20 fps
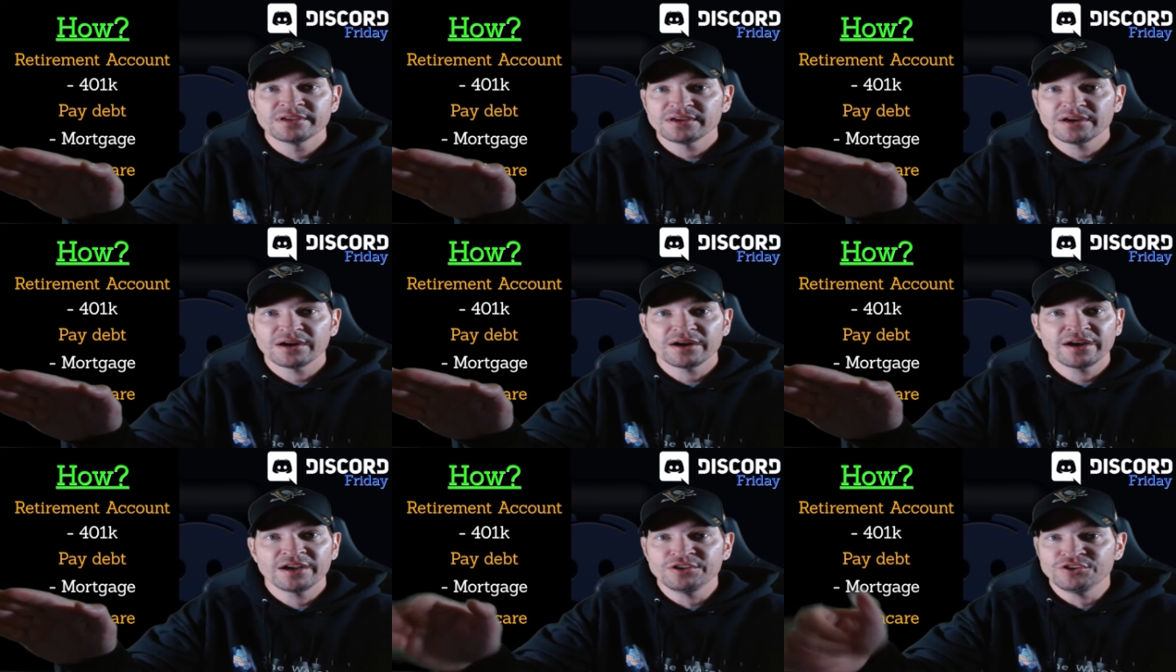
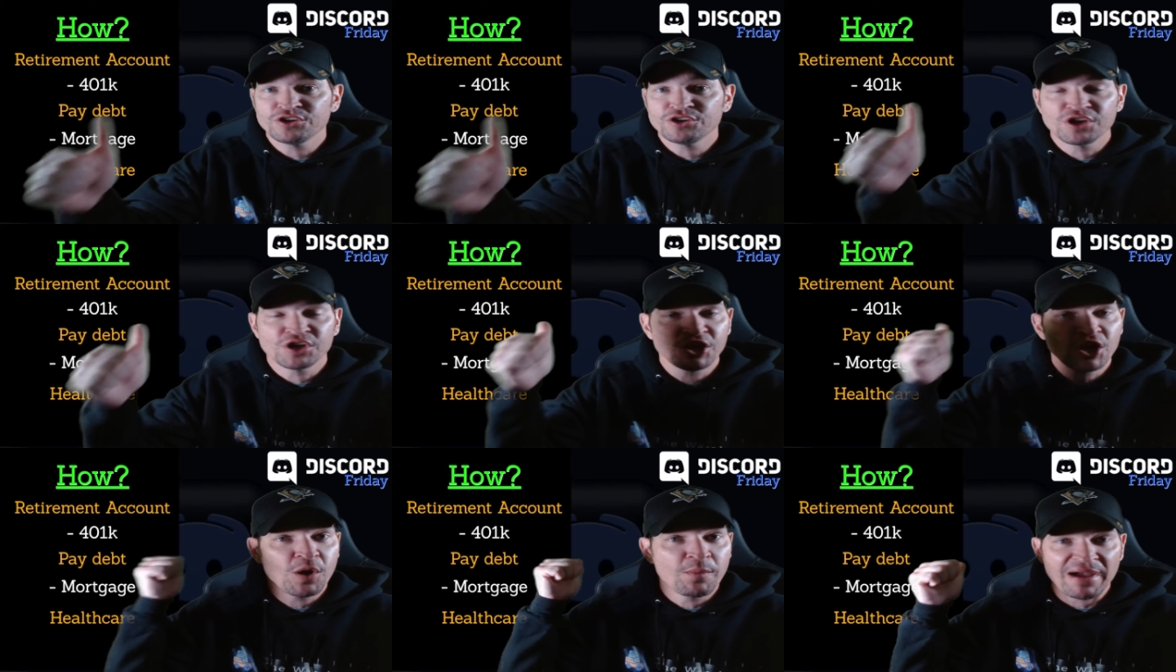All right. You
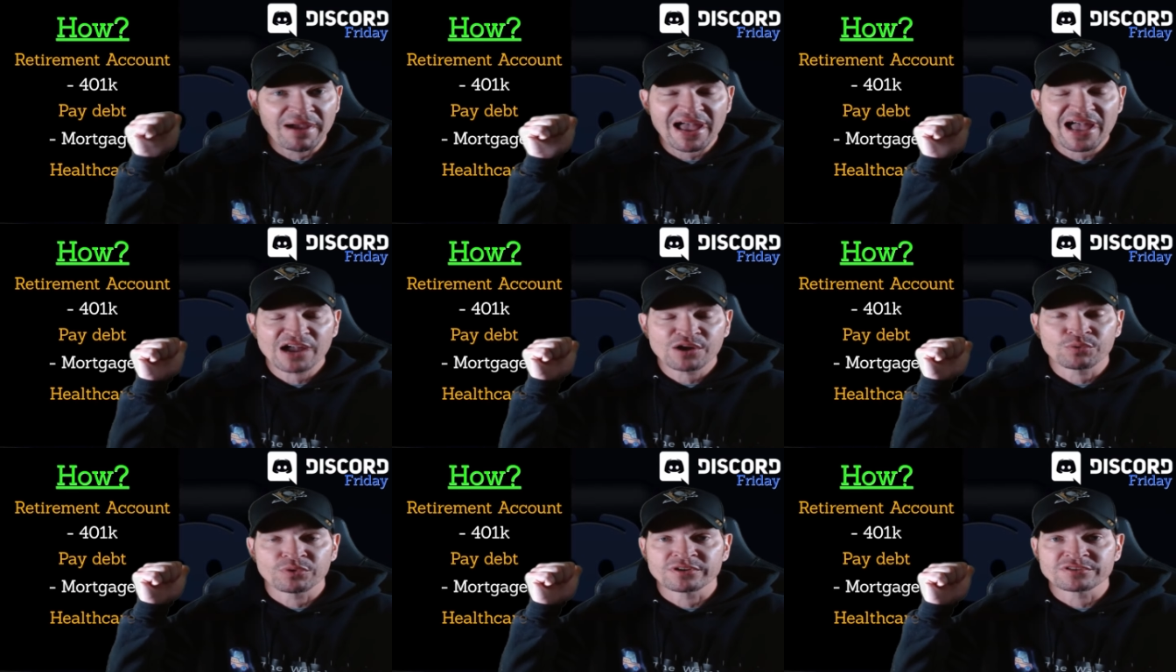can go
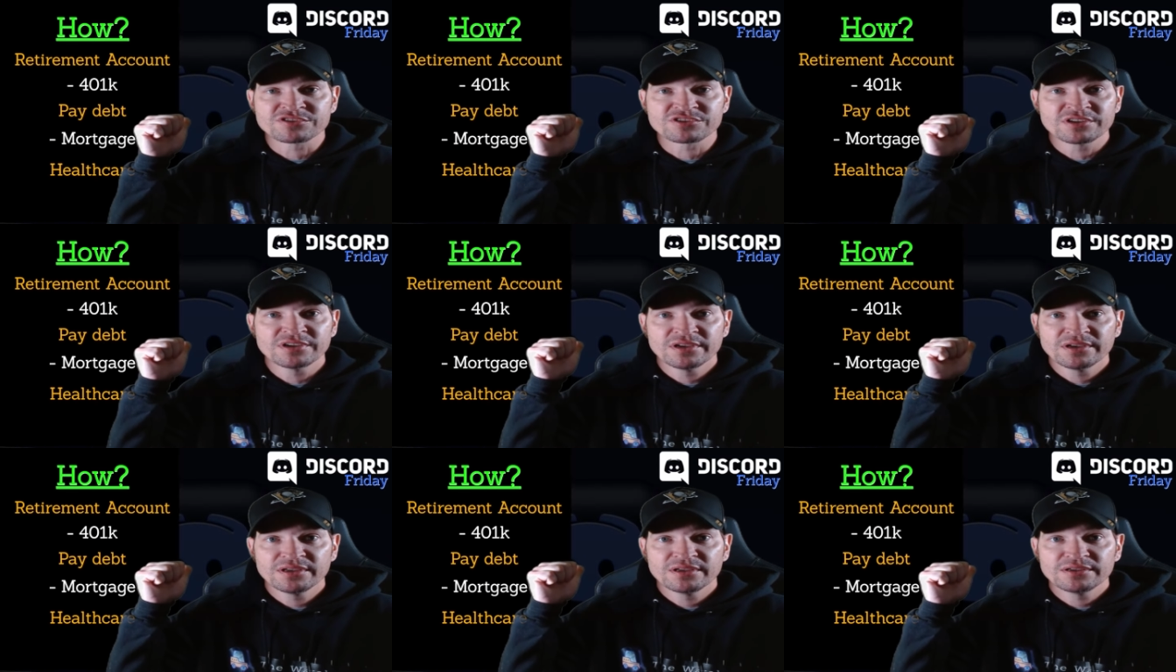
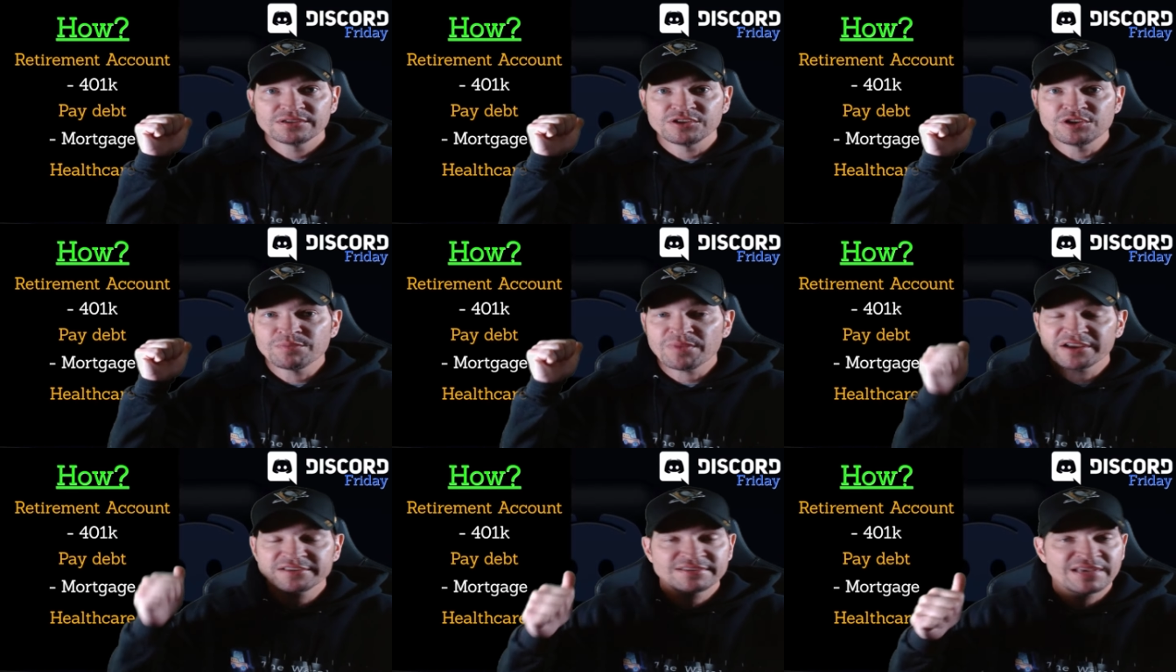backwards.
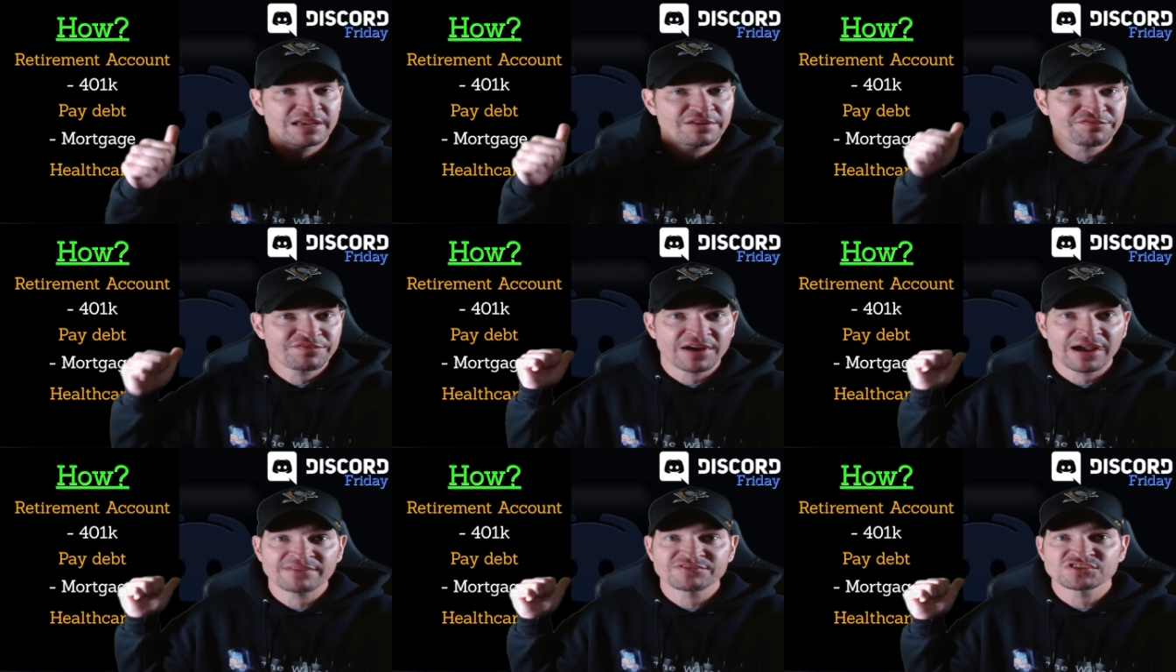You might take
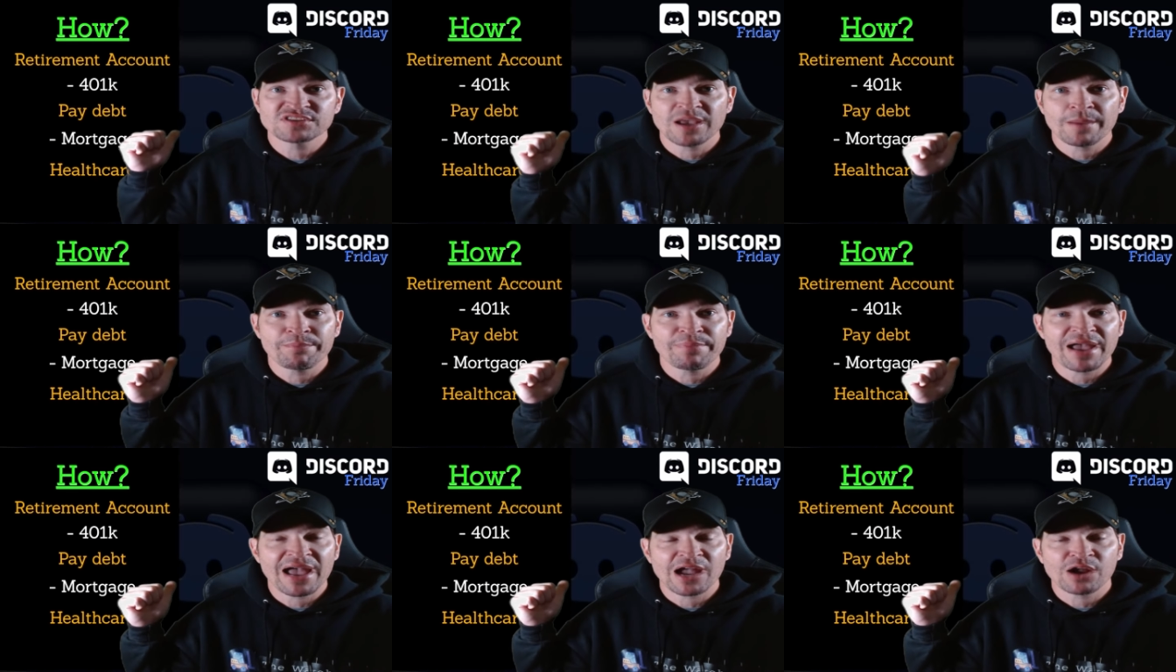five
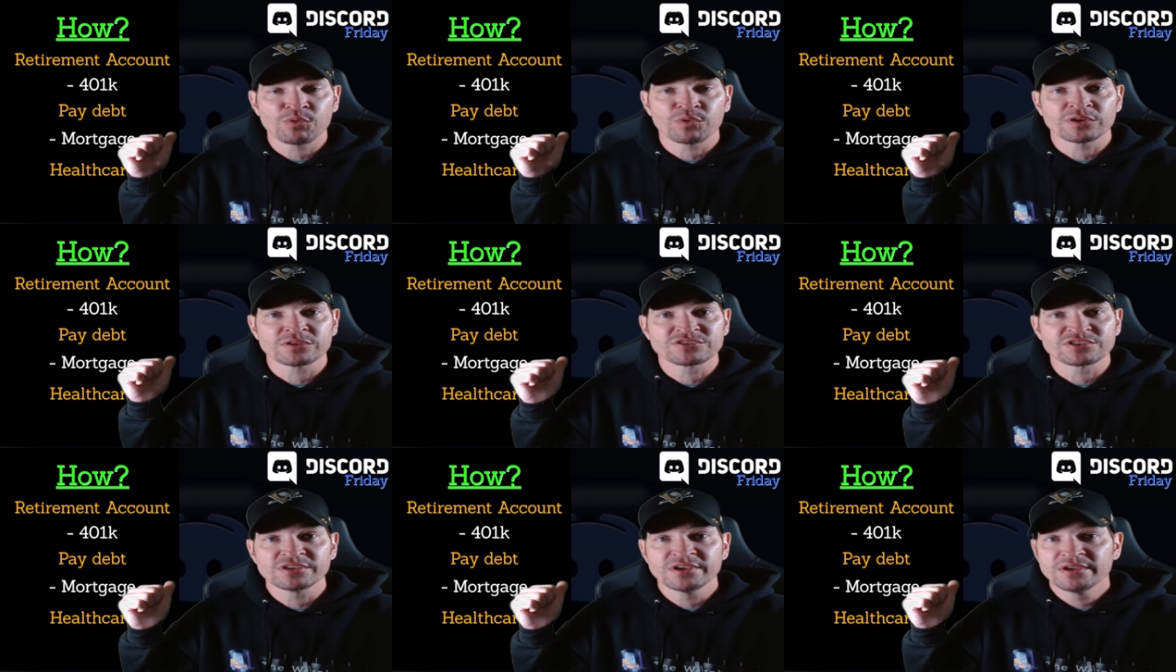step
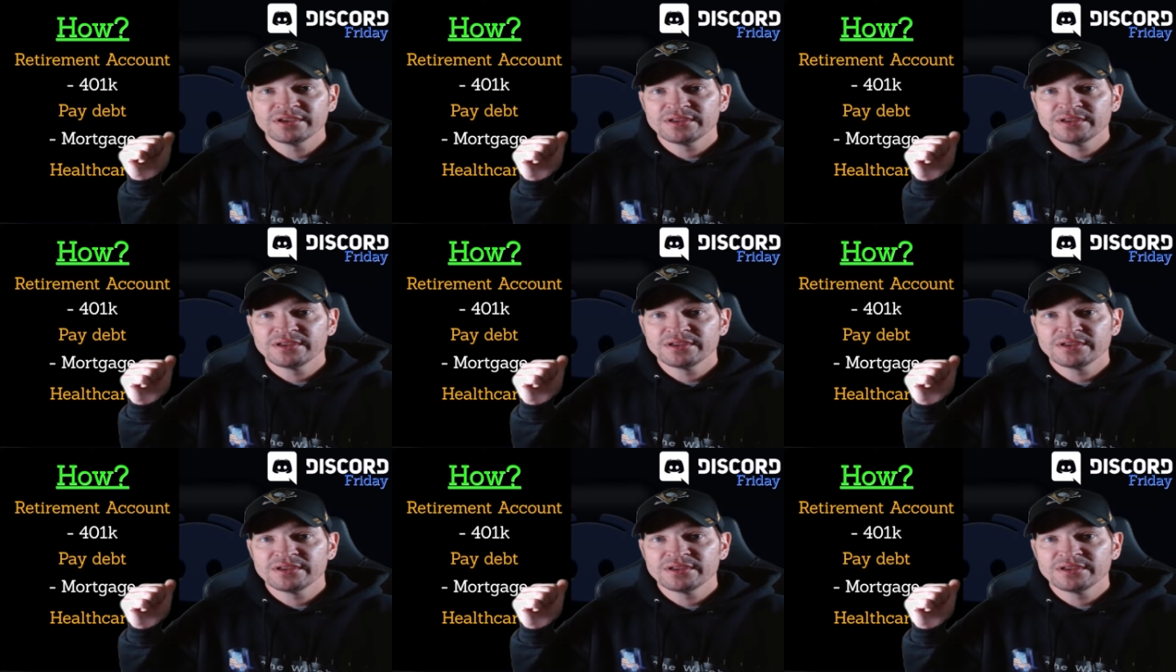backwards,